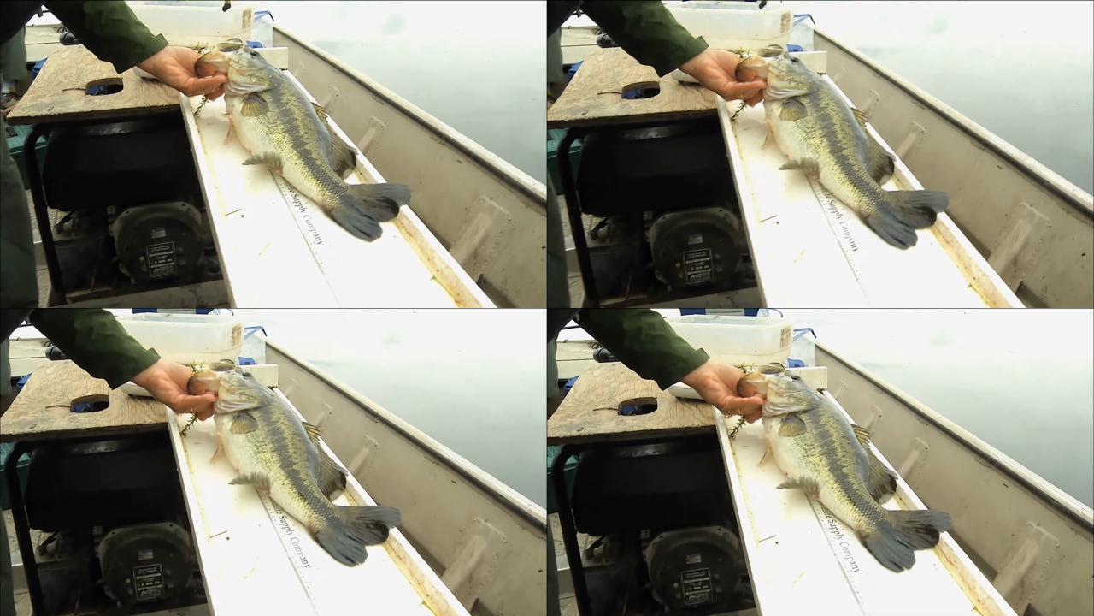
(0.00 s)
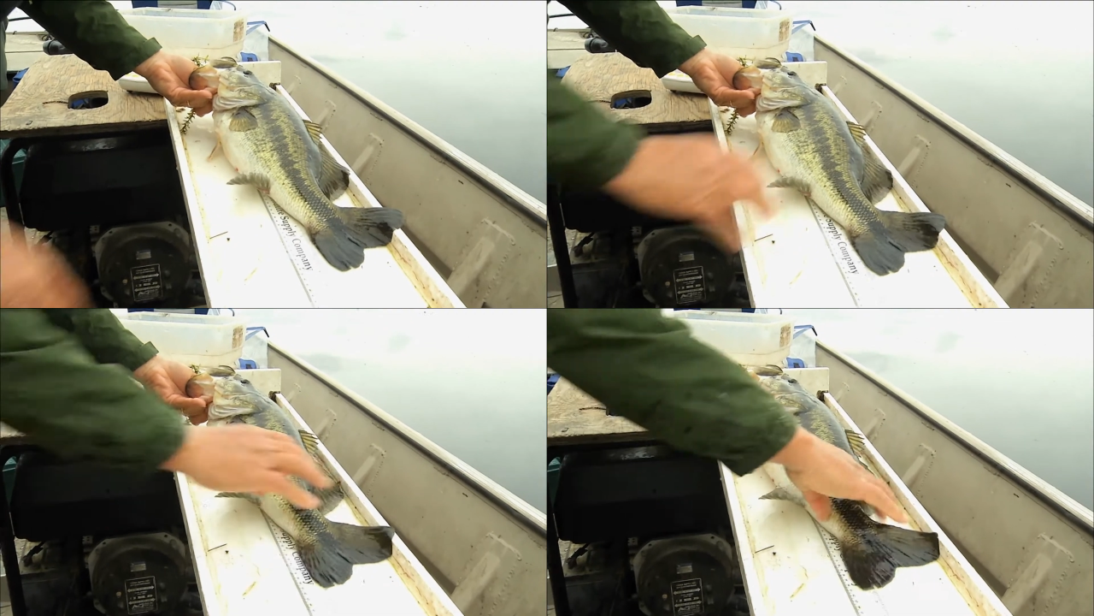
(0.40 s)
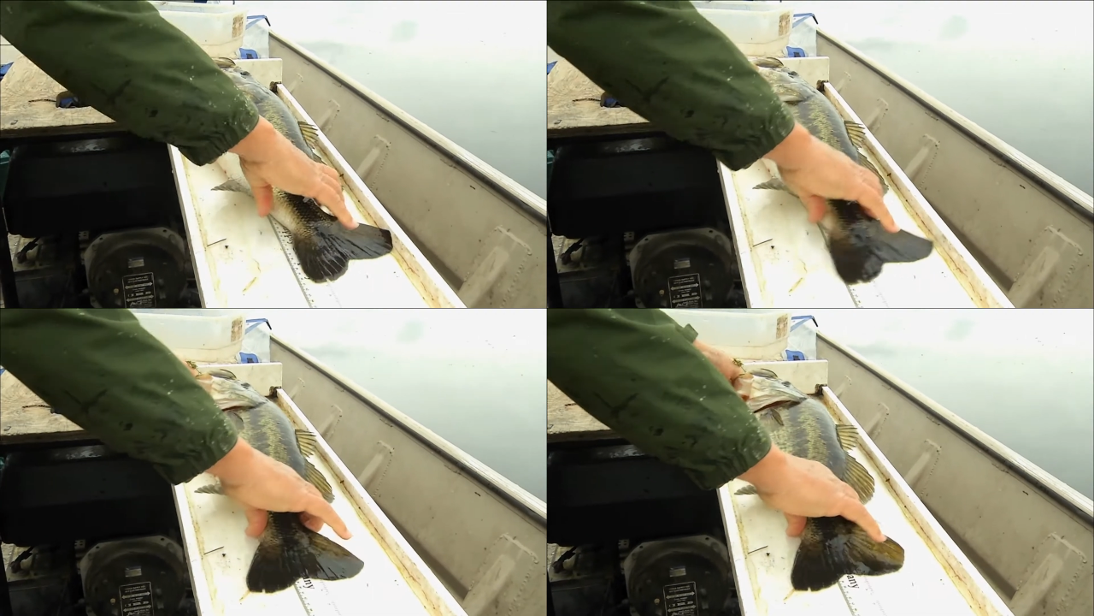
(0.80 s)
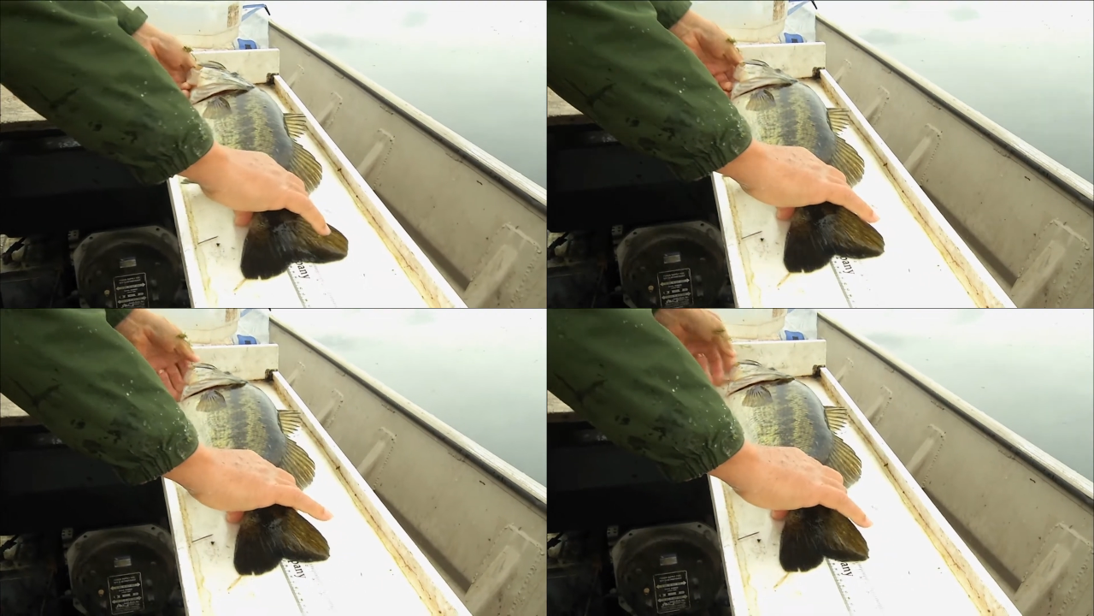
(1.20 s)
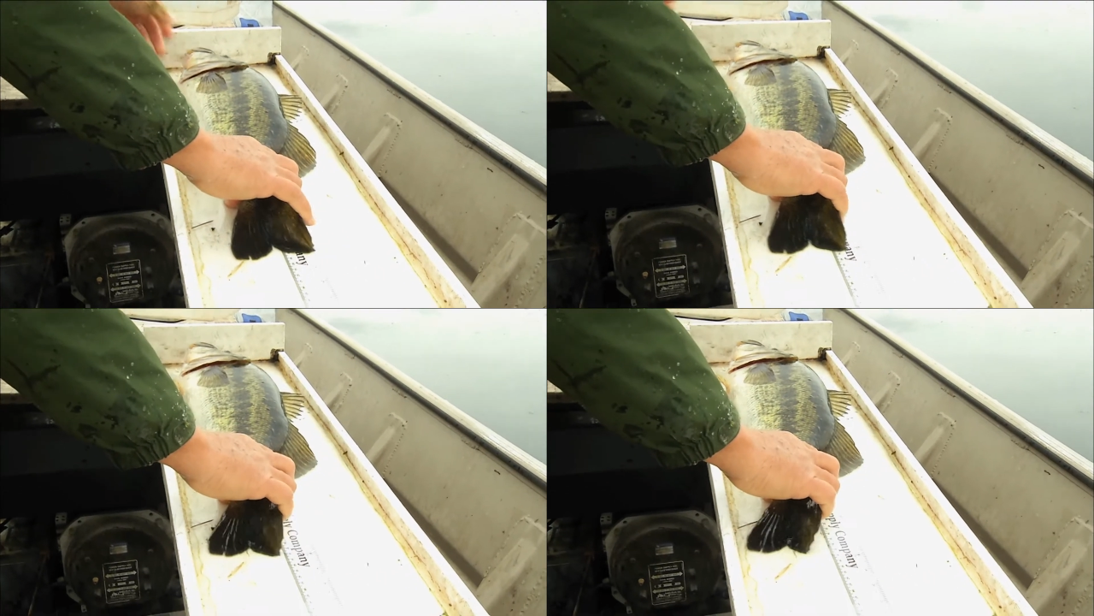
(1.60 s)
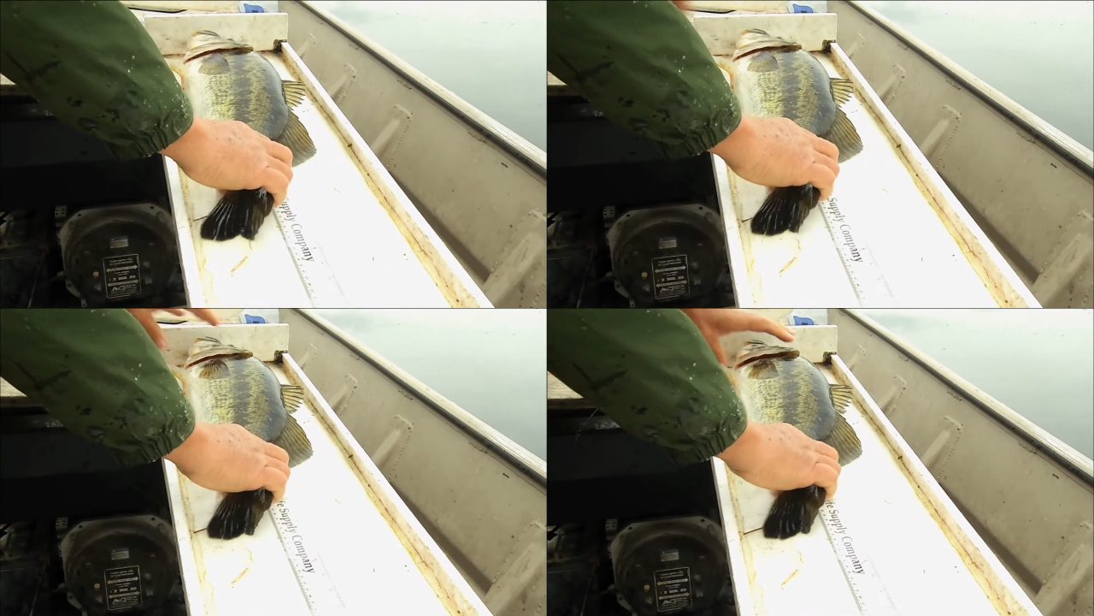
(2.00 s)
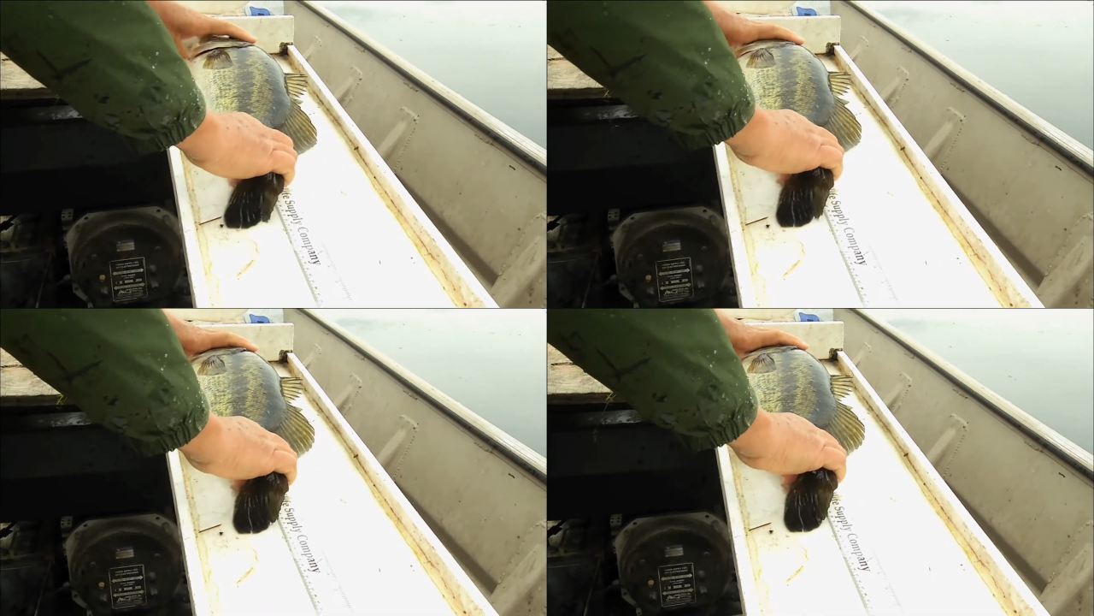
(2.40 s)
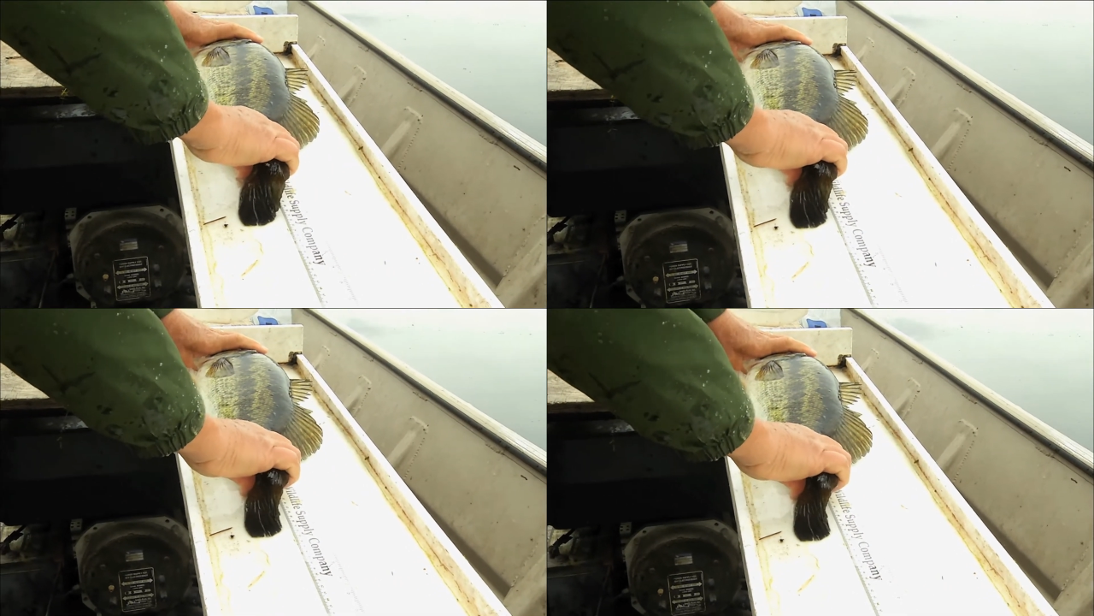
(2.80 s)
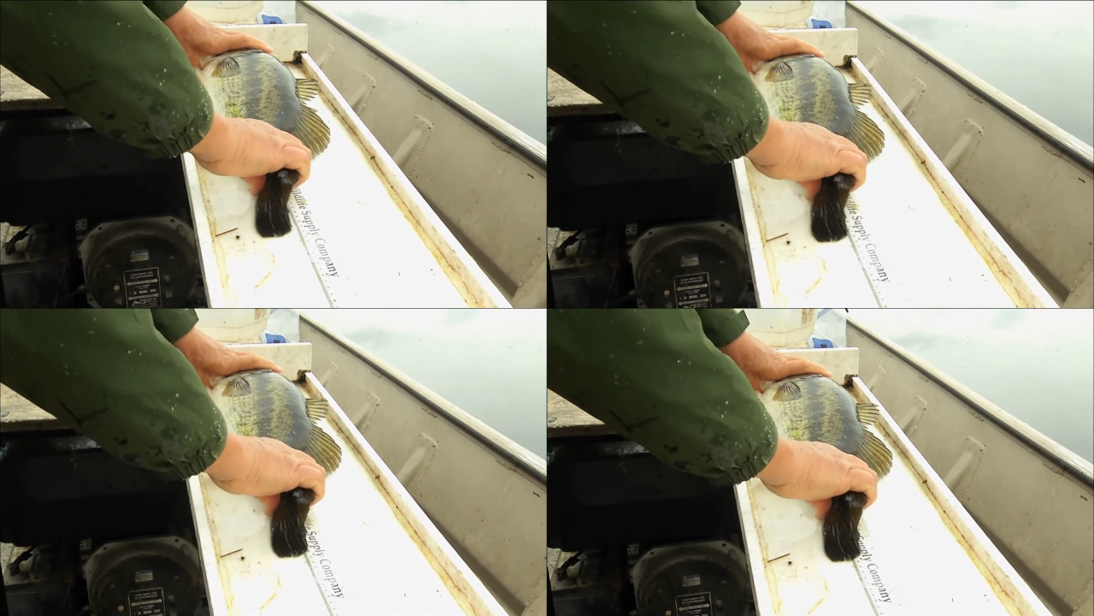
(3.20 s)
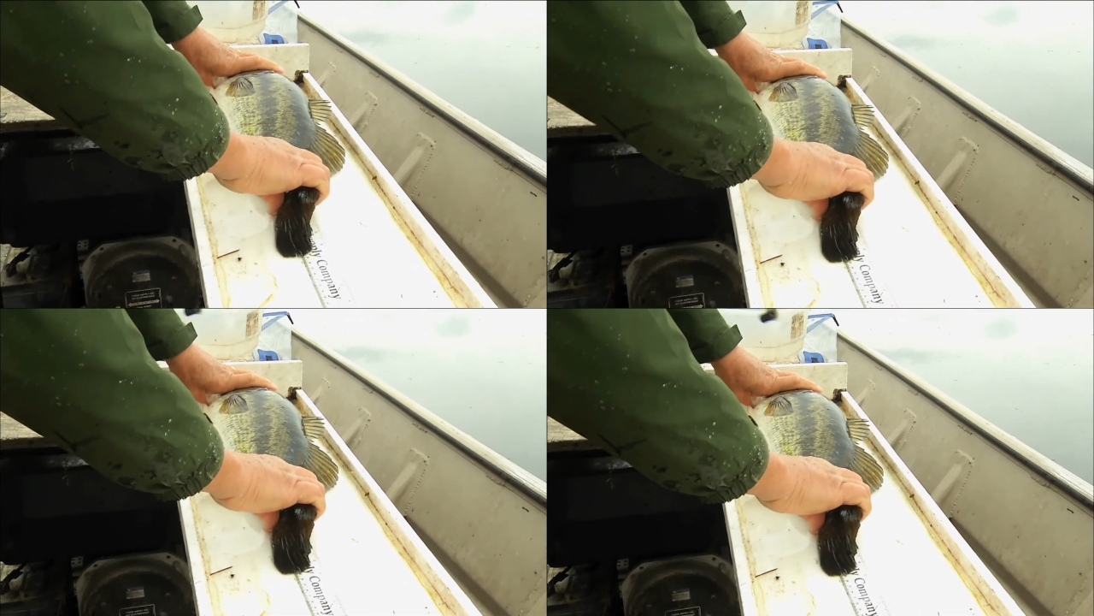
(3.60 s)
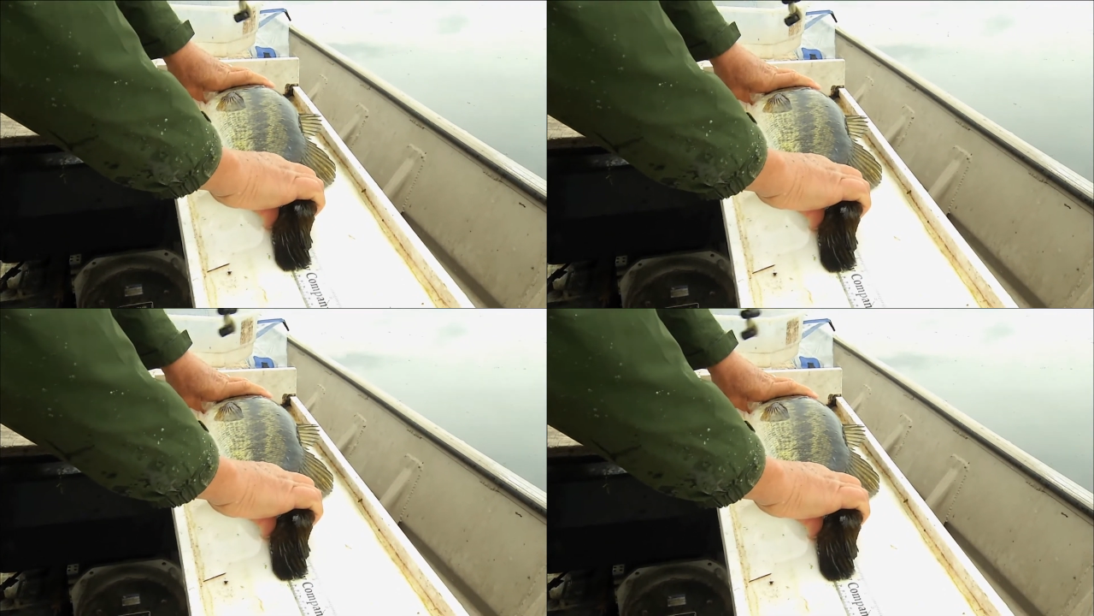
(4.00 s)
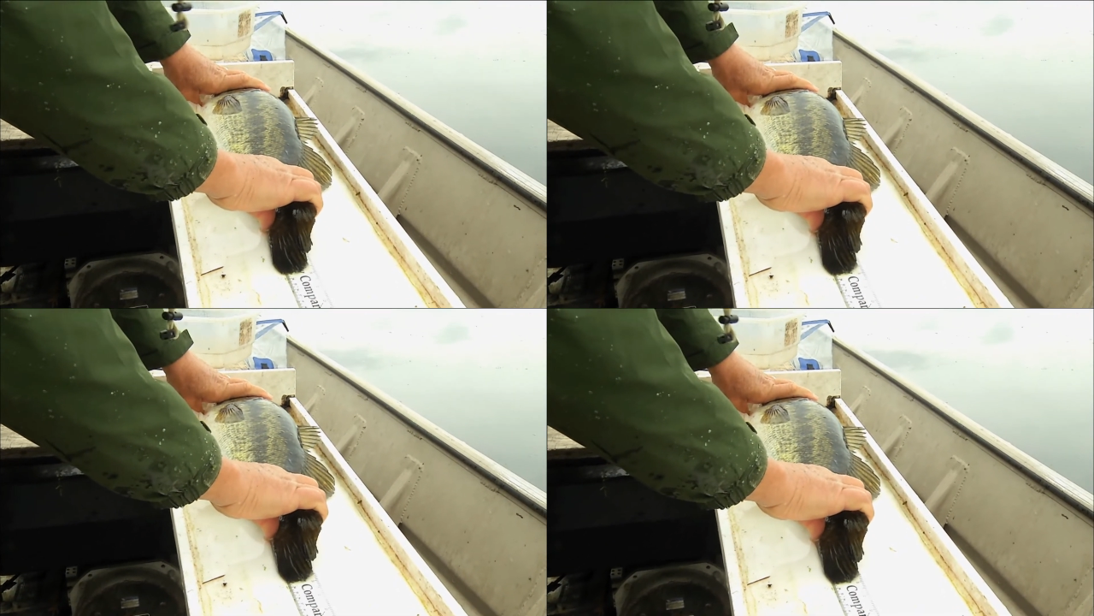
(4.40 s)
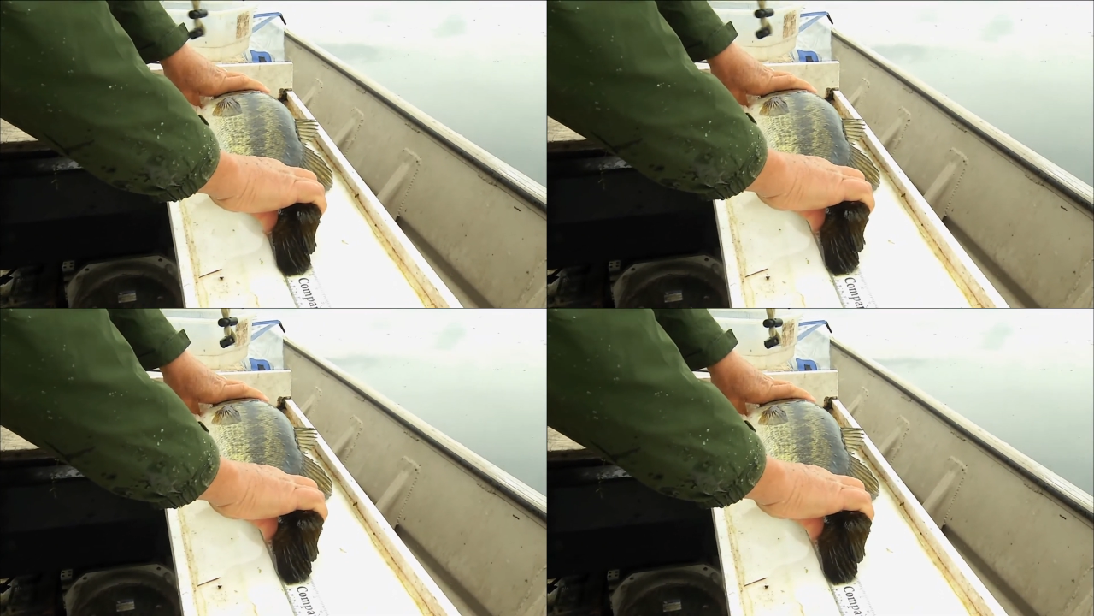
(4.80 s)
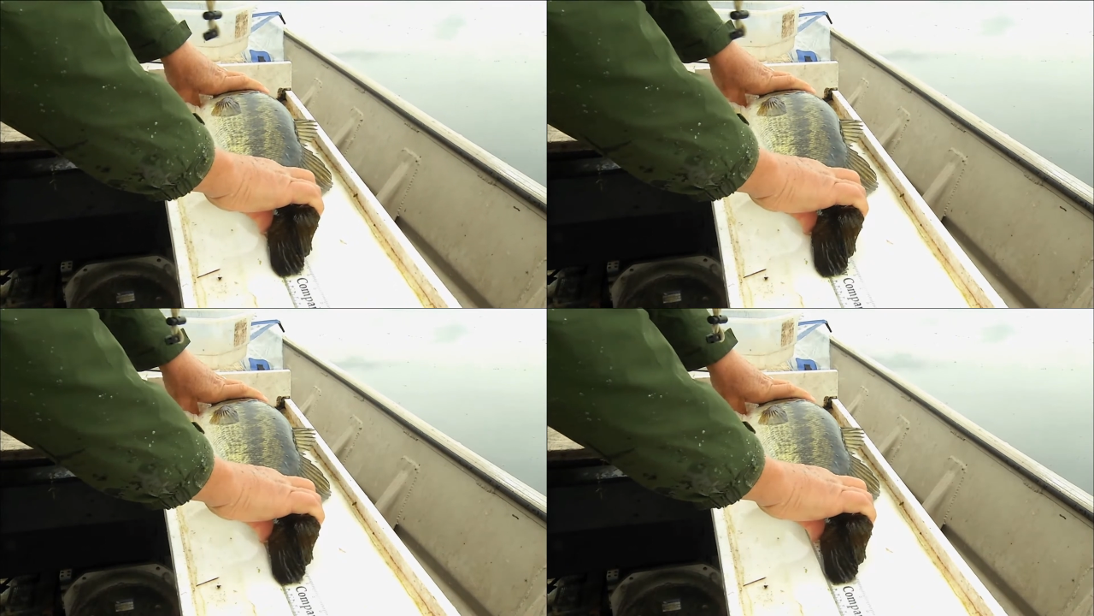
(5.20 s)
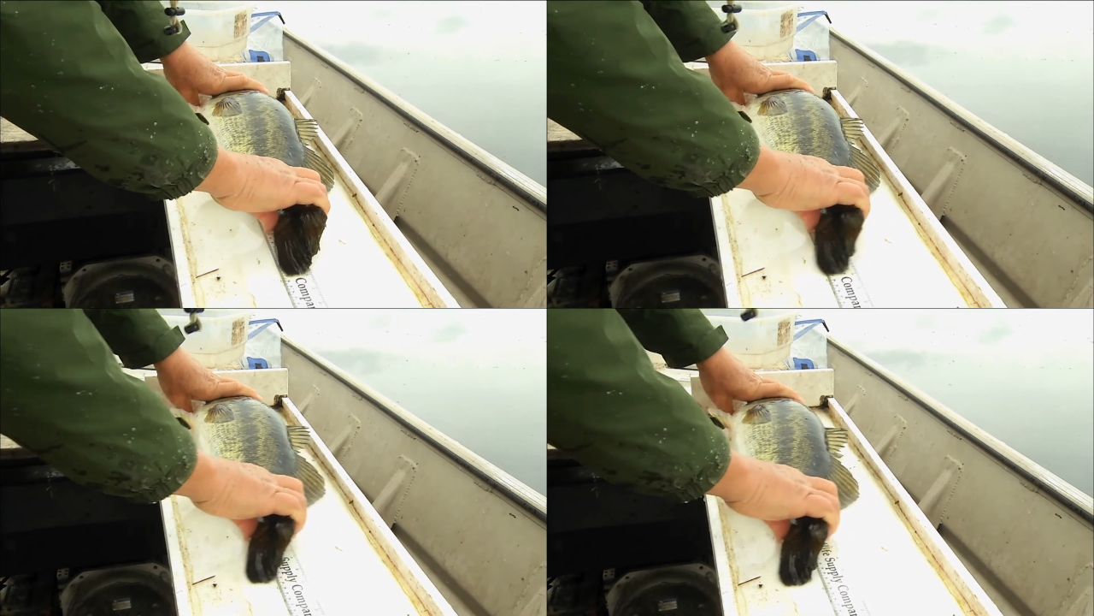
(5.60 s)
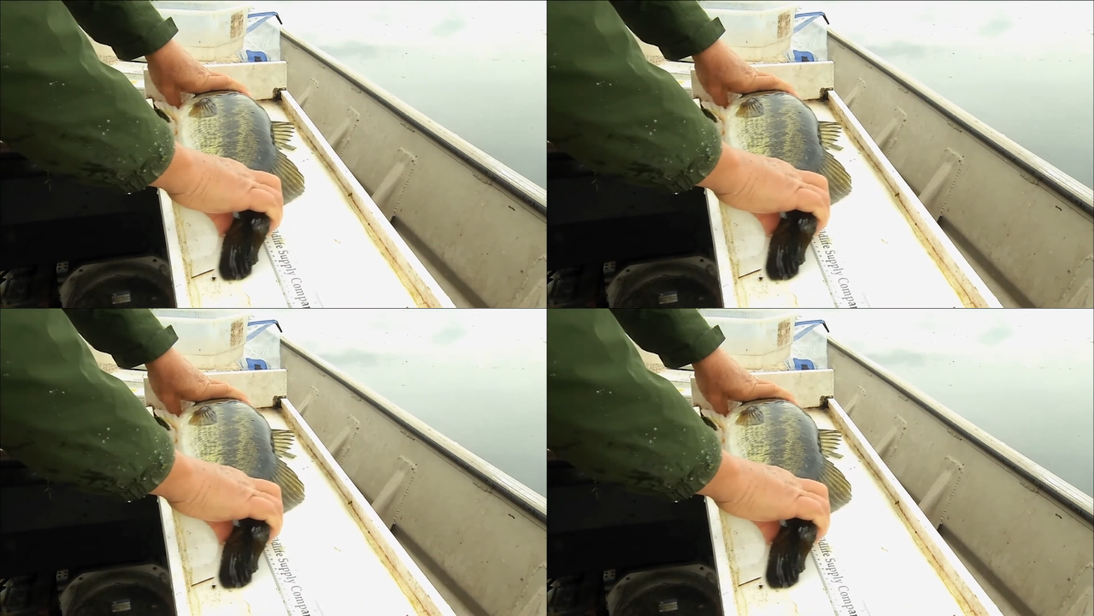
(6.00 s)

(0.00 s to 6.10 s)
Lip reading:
Nobody's mouth can be seen.